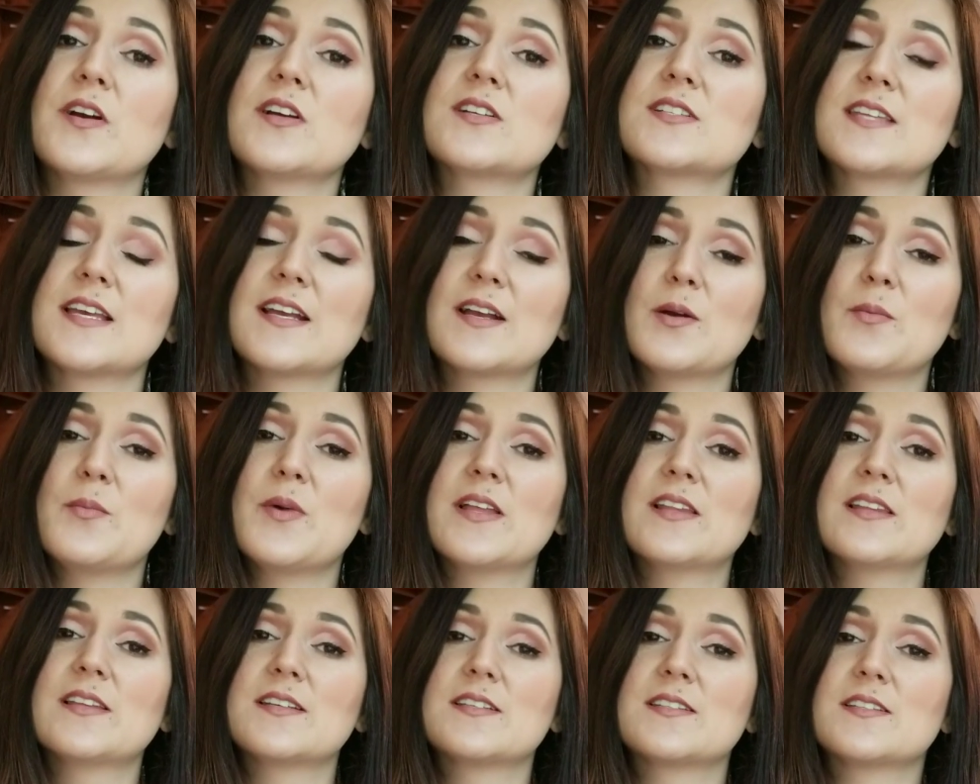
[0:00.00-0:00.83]
first thing on
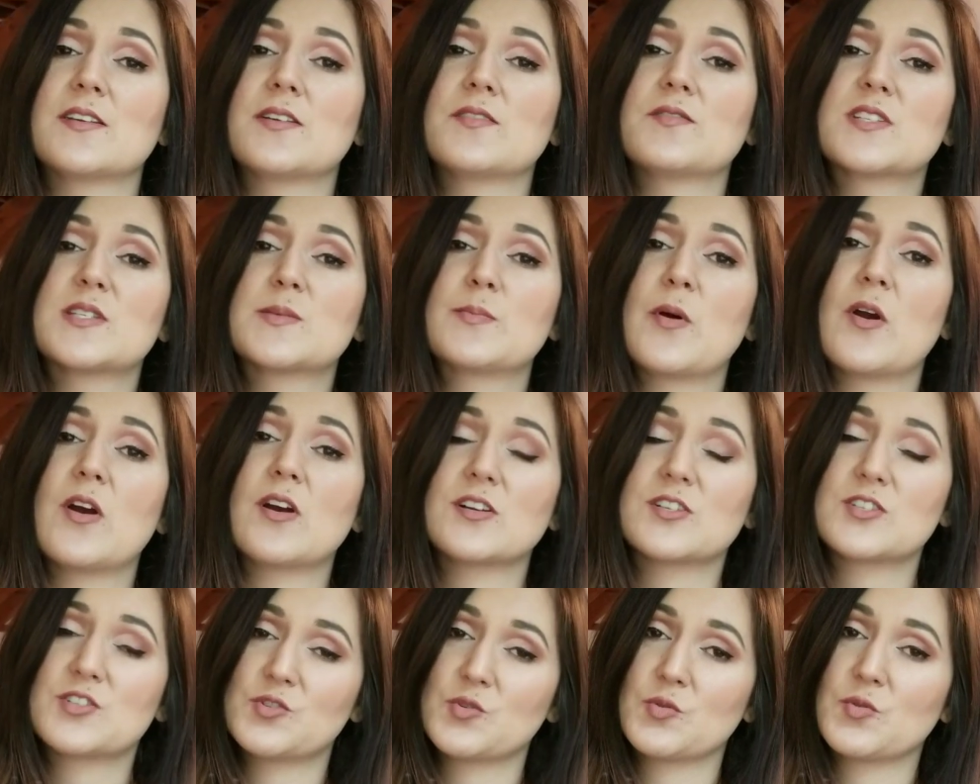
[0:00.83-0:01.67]
my list of
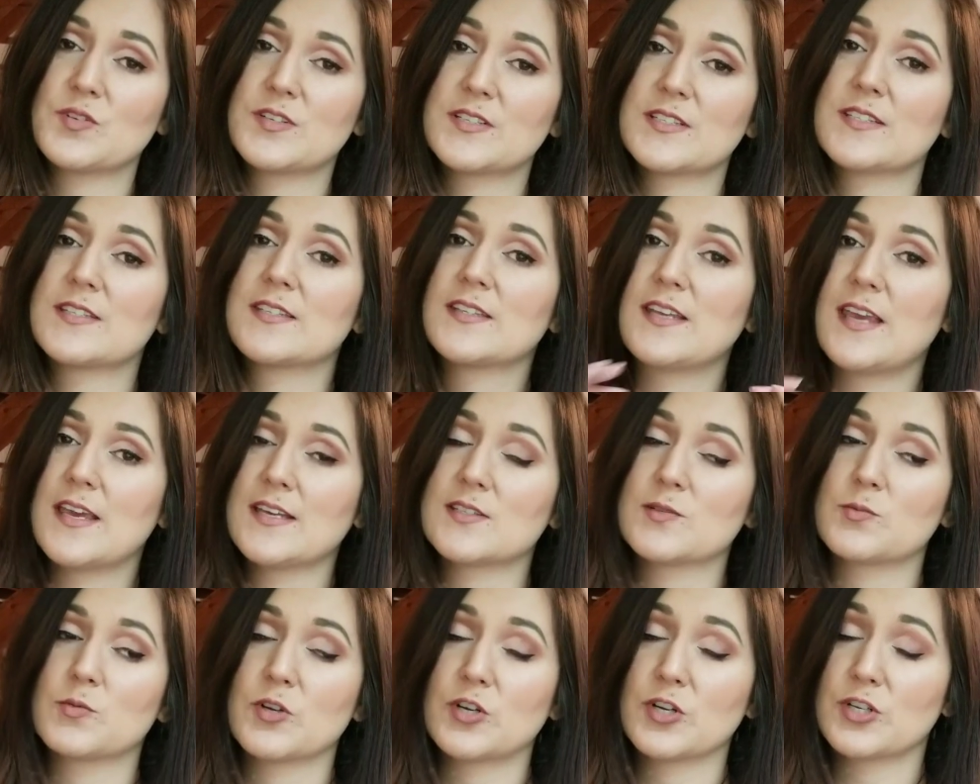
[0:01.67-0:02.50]
Sparks Joys,
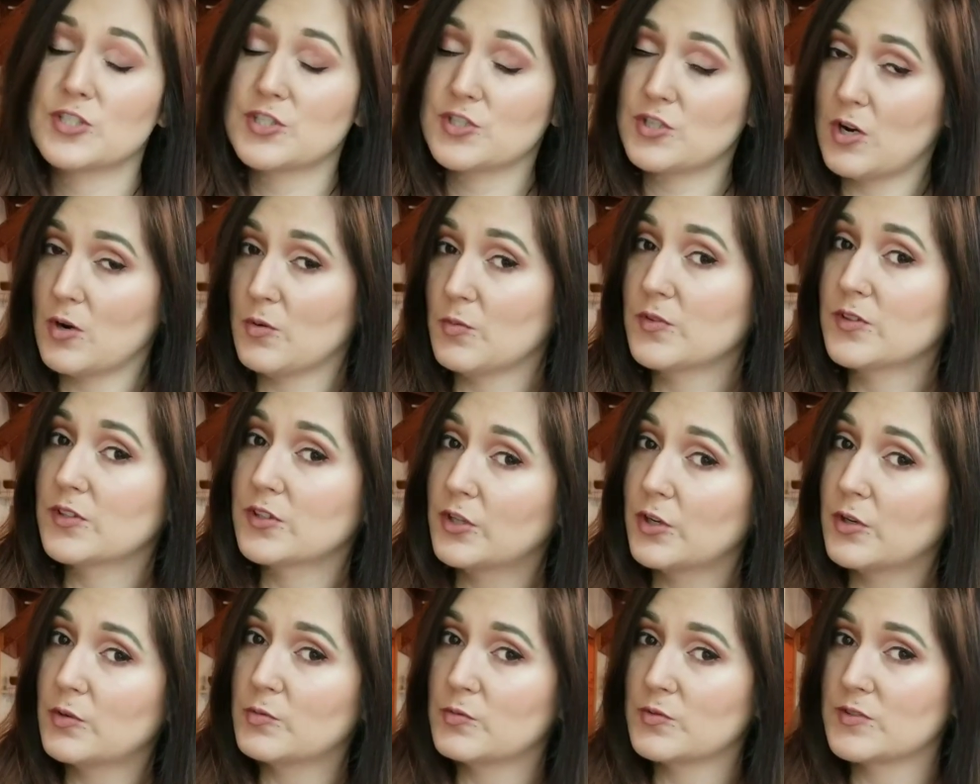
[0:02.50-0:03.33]
yes, we're gonna start with the
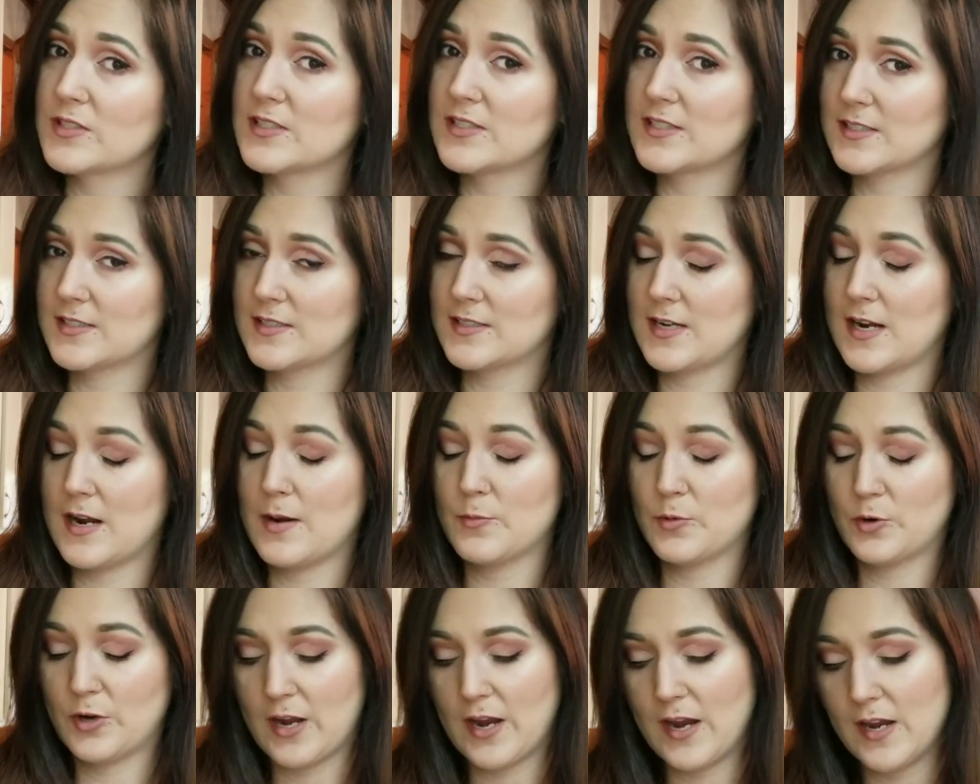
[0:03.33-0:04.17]
good ones this
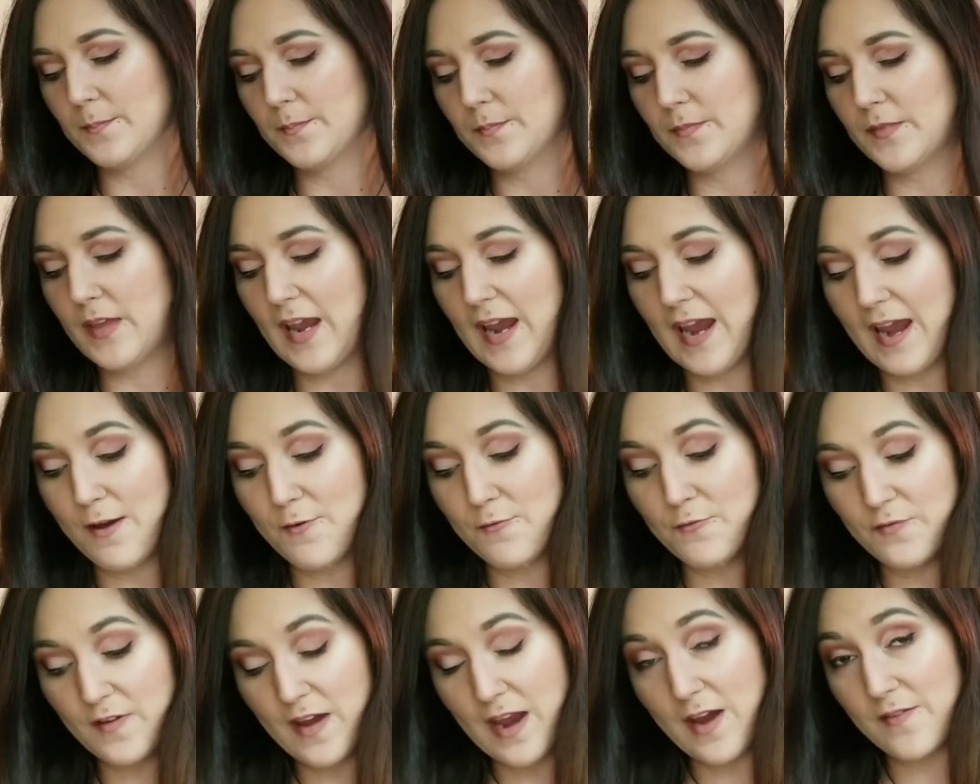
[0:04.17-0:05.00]
time, okay? I
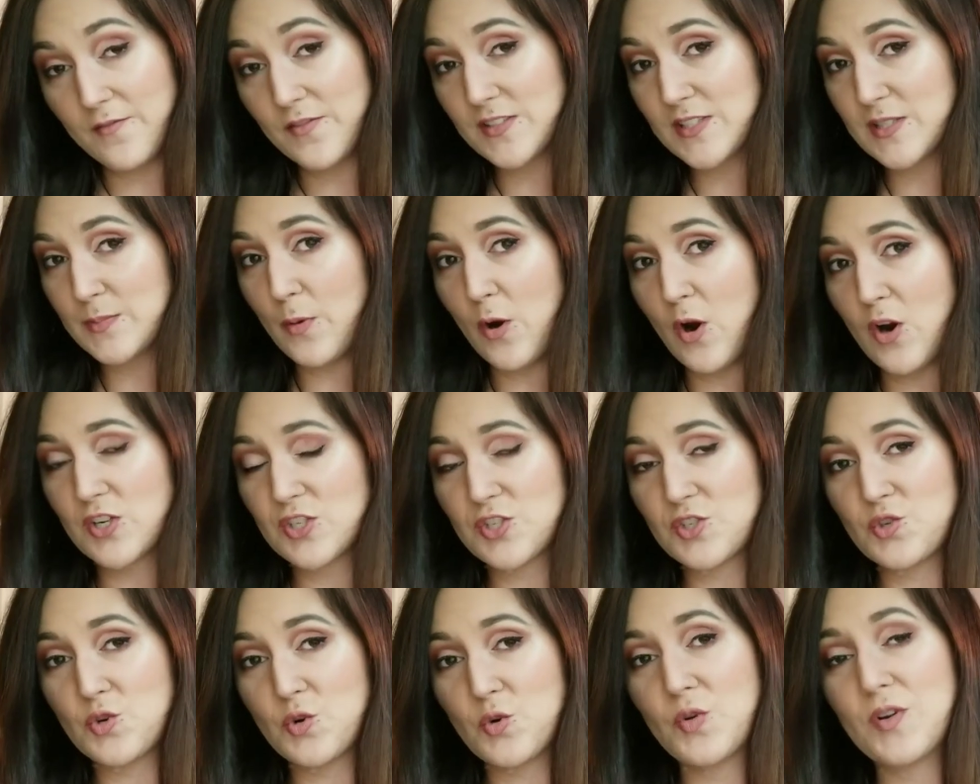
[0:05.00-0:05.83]
have 5
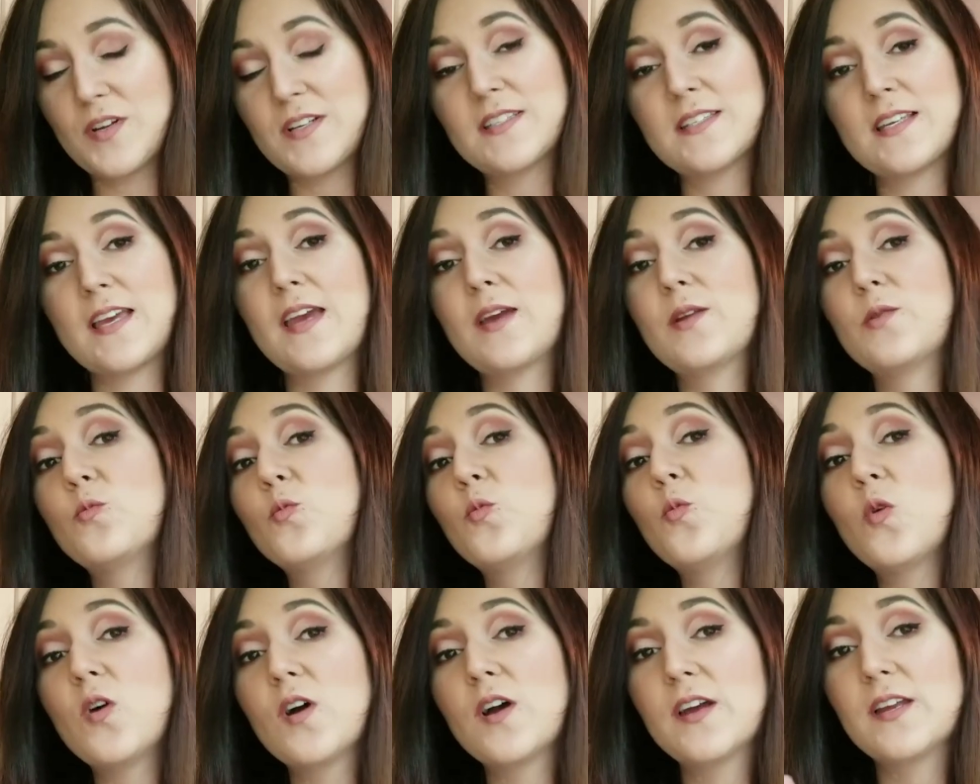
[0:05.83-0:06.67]
Sparks Joys and
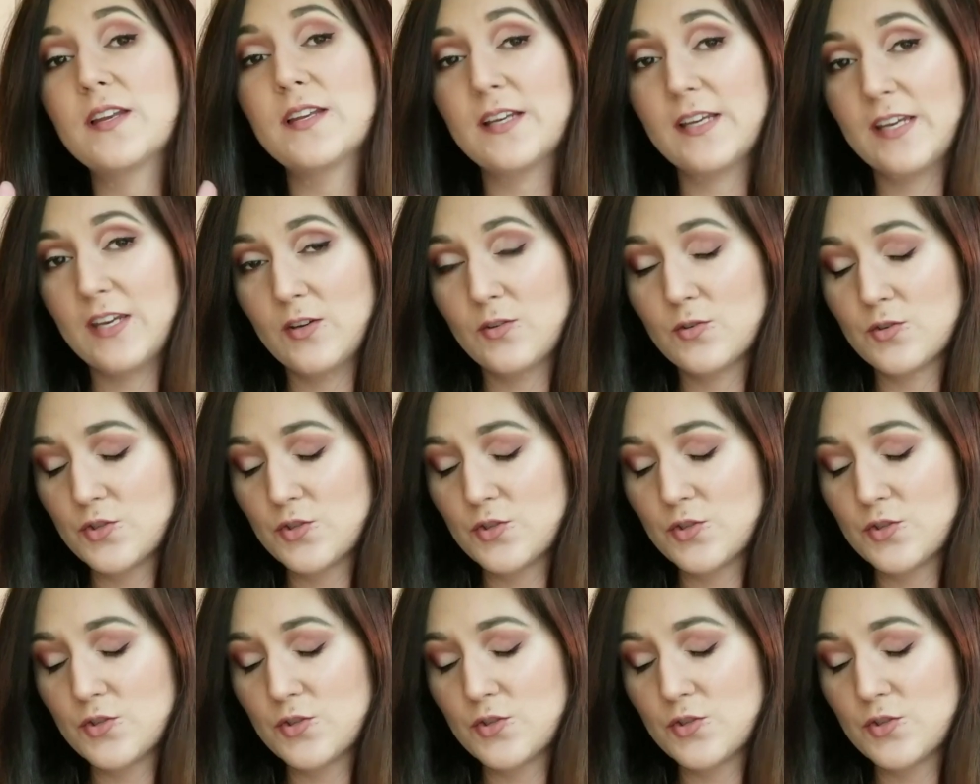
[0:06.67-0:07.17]
1 Kill